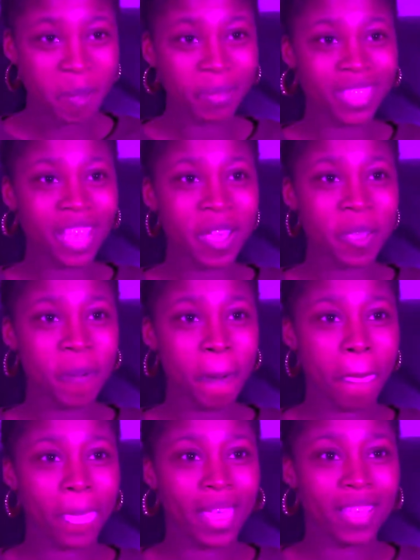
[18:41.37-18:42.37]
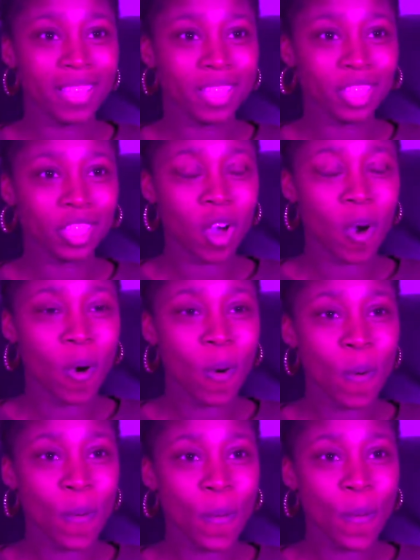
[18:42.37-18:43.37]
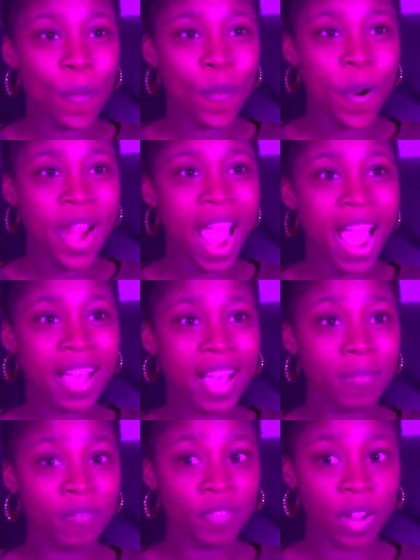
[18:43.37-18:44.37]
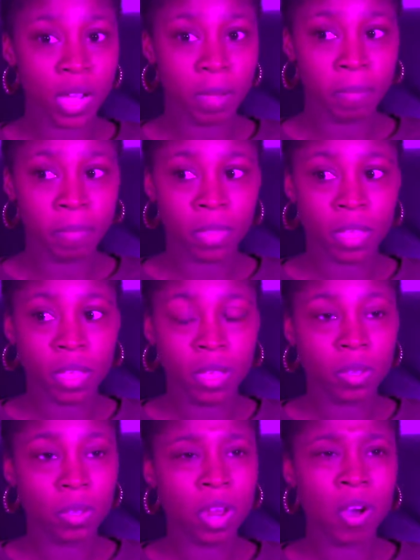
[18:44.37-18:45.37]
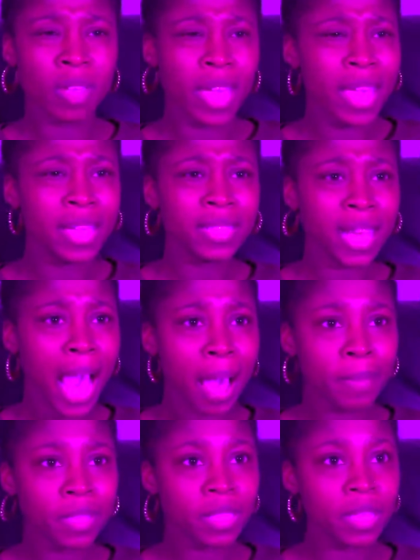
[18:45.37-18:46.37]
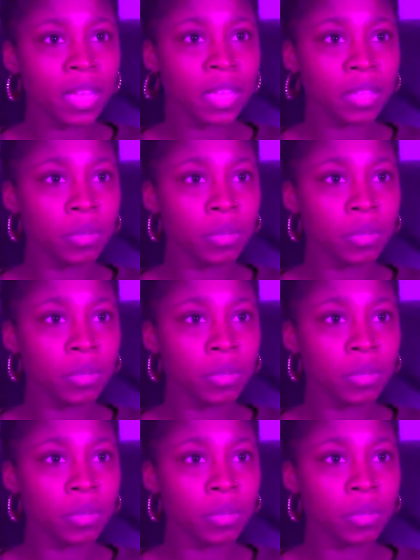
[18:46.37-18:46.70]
me tell you. So, where I come from, it's common to,